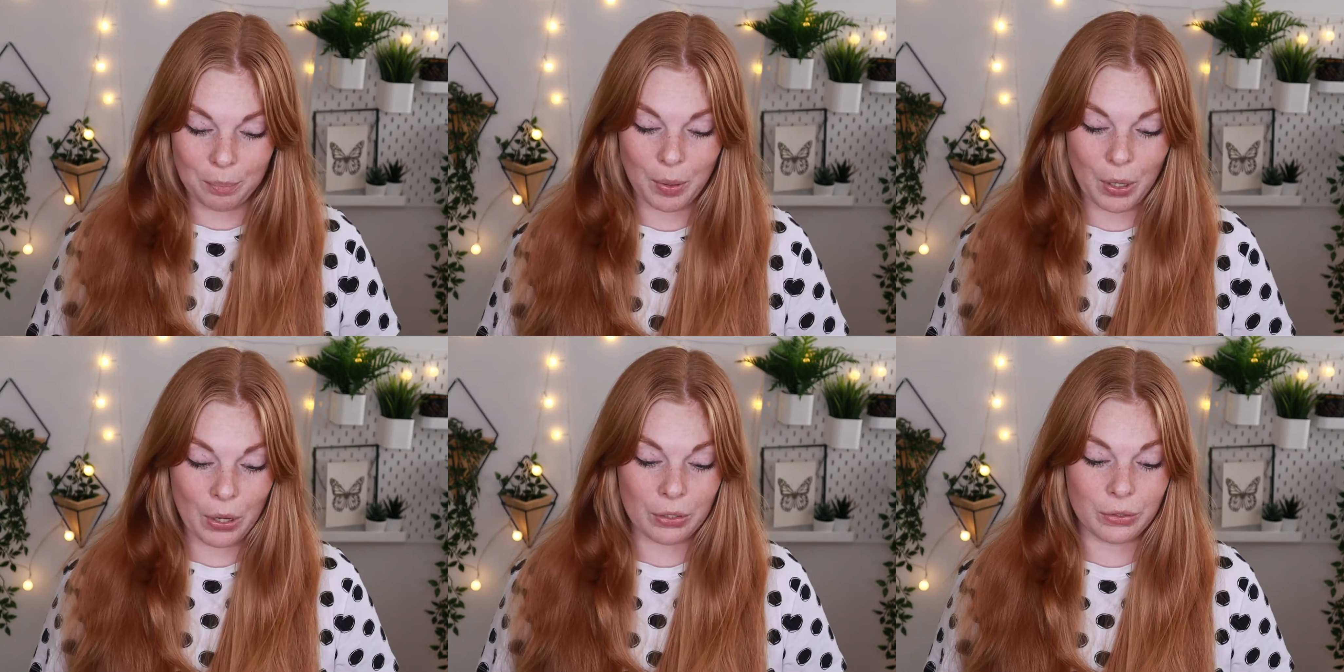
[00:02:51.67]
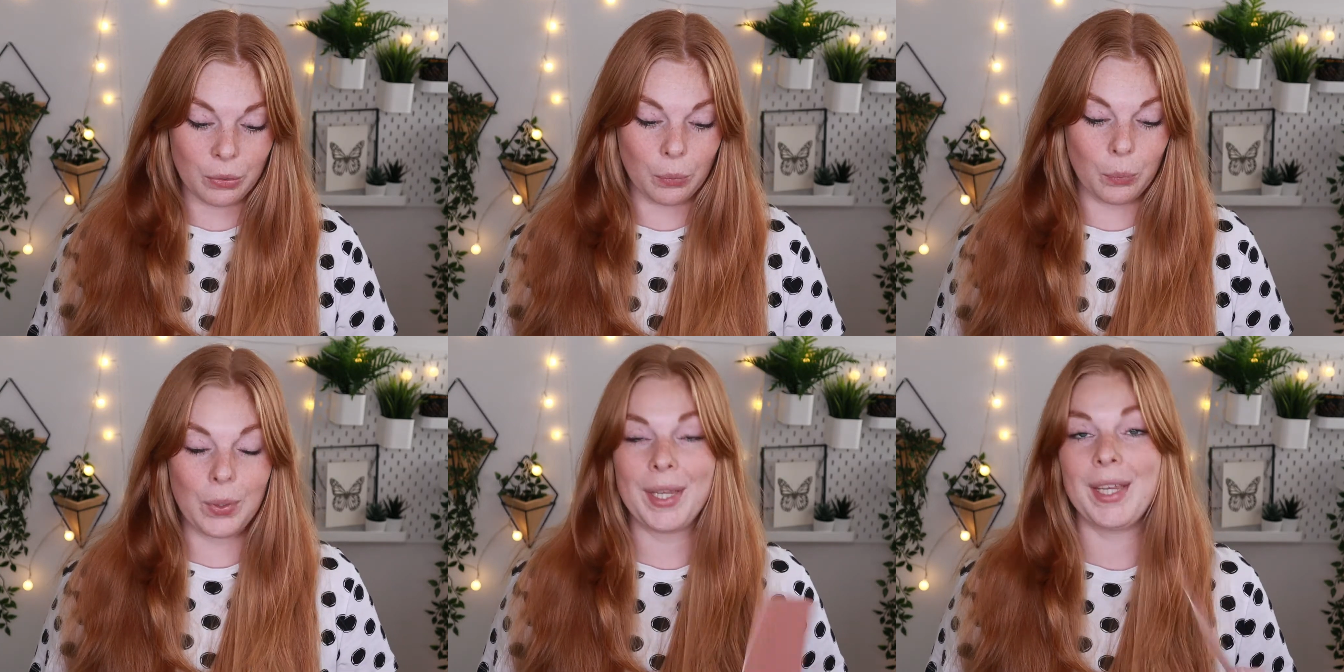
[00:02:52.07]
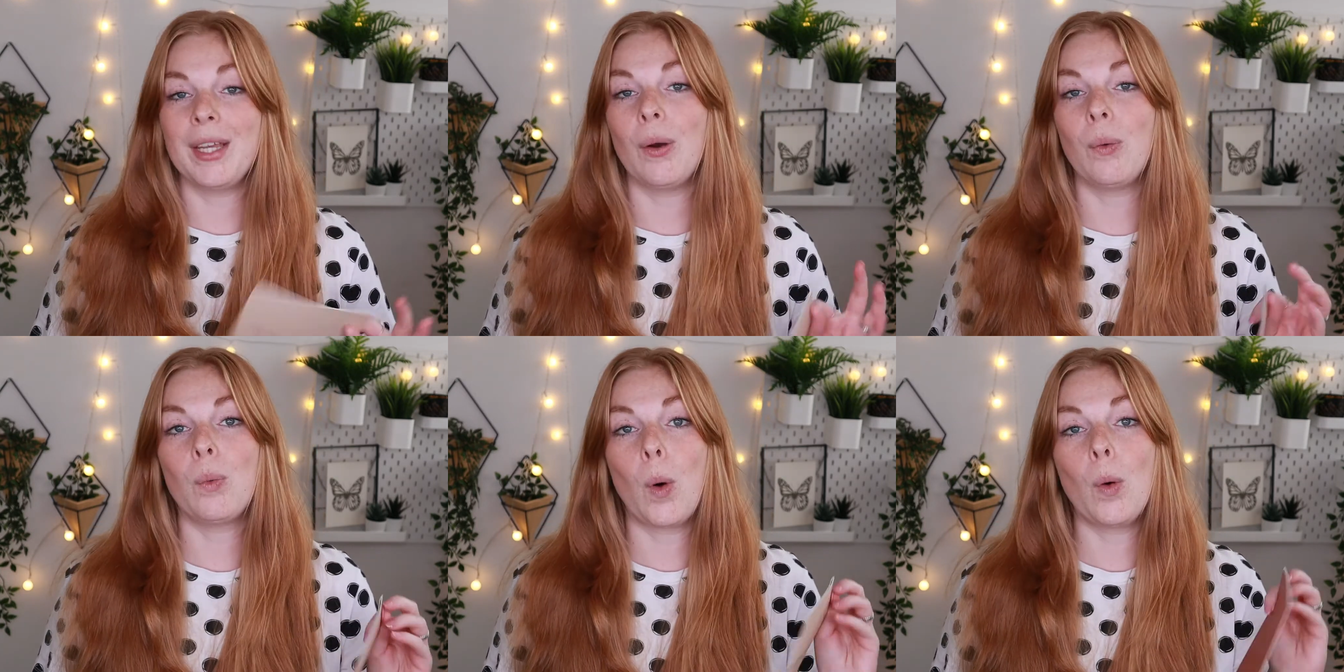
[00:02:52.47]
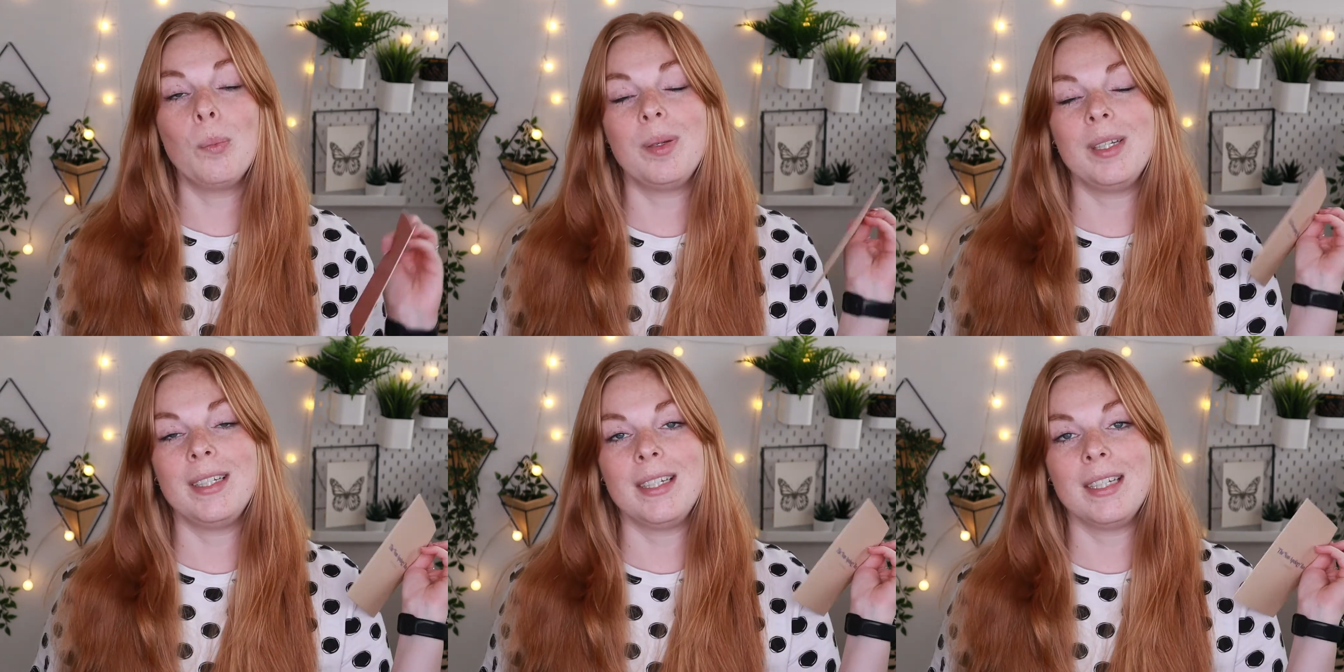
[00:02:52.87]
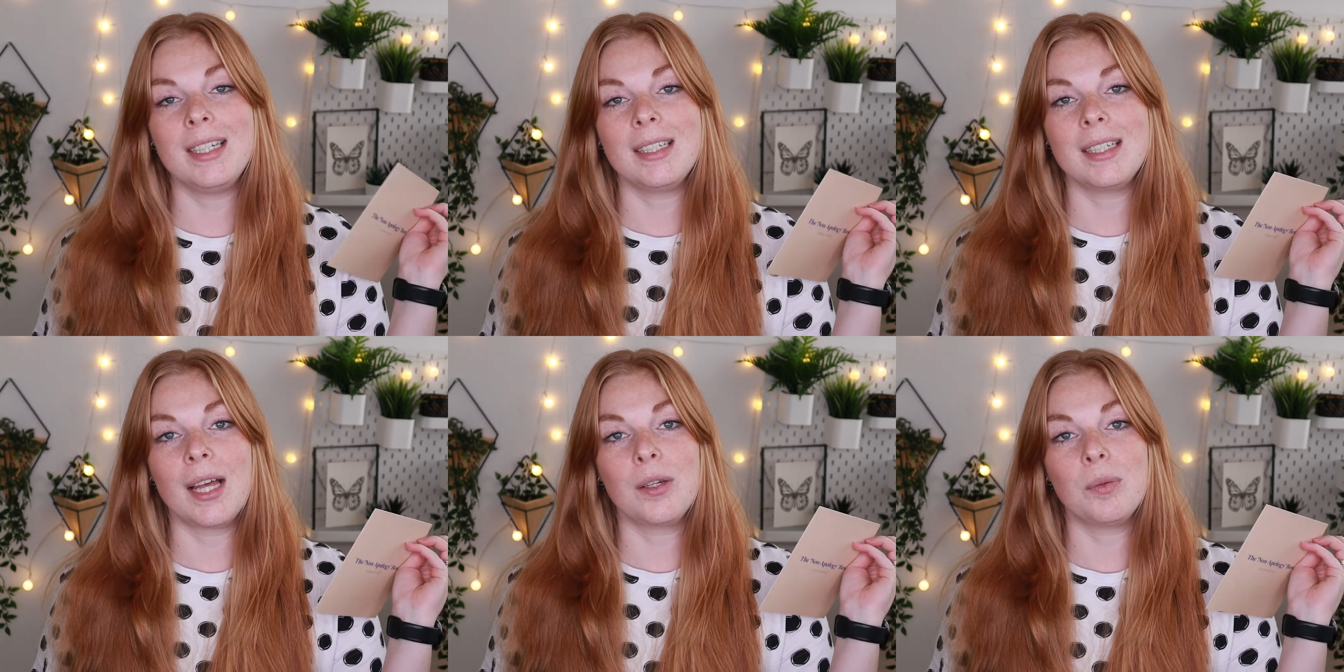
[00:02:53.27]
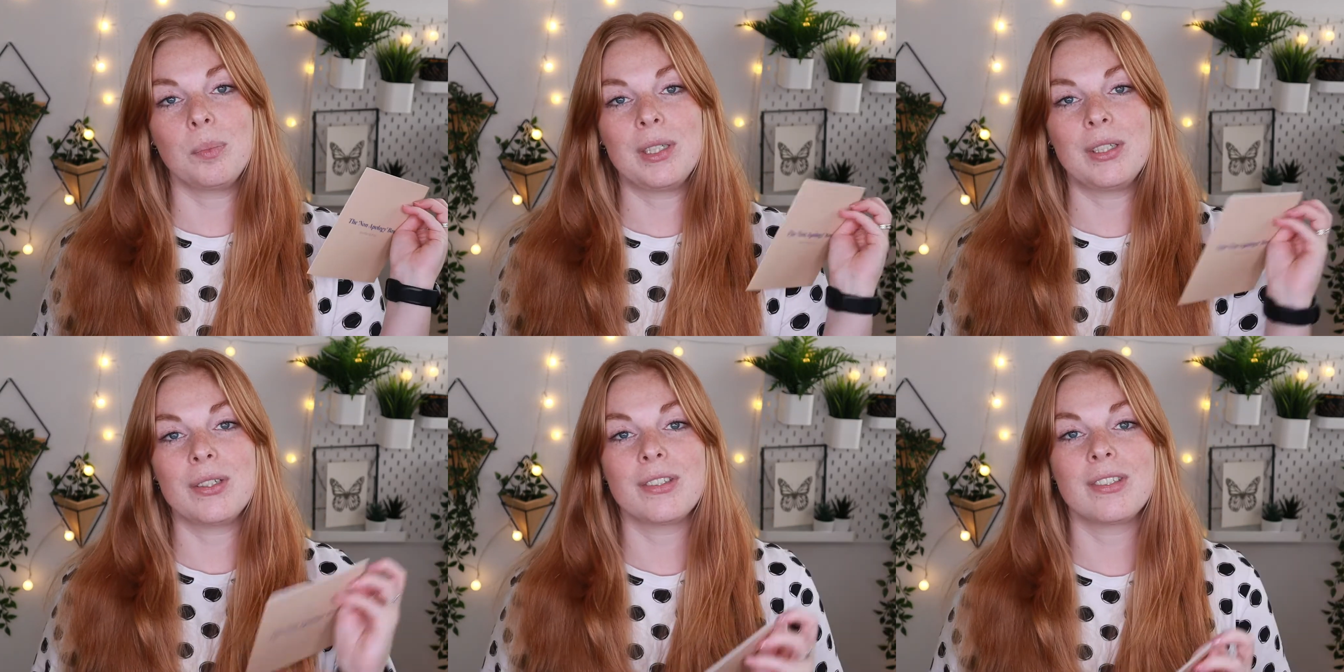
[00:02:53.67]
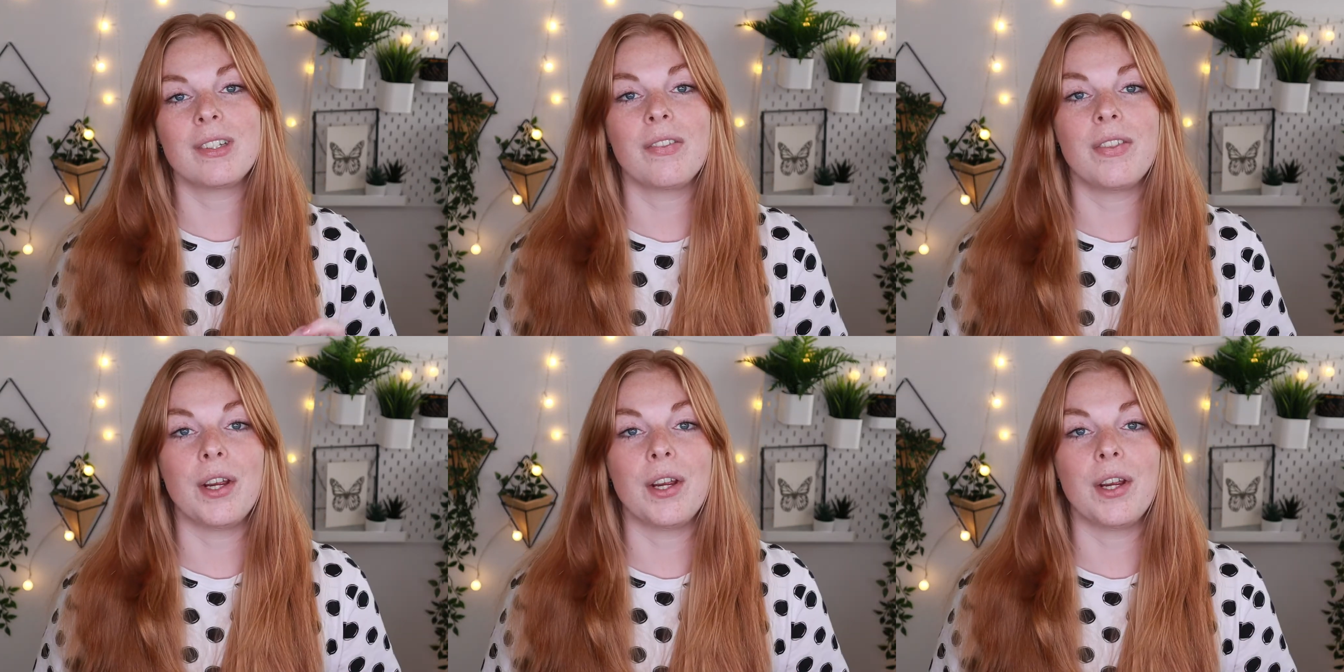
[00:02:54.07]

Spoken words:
But we won't be needing that because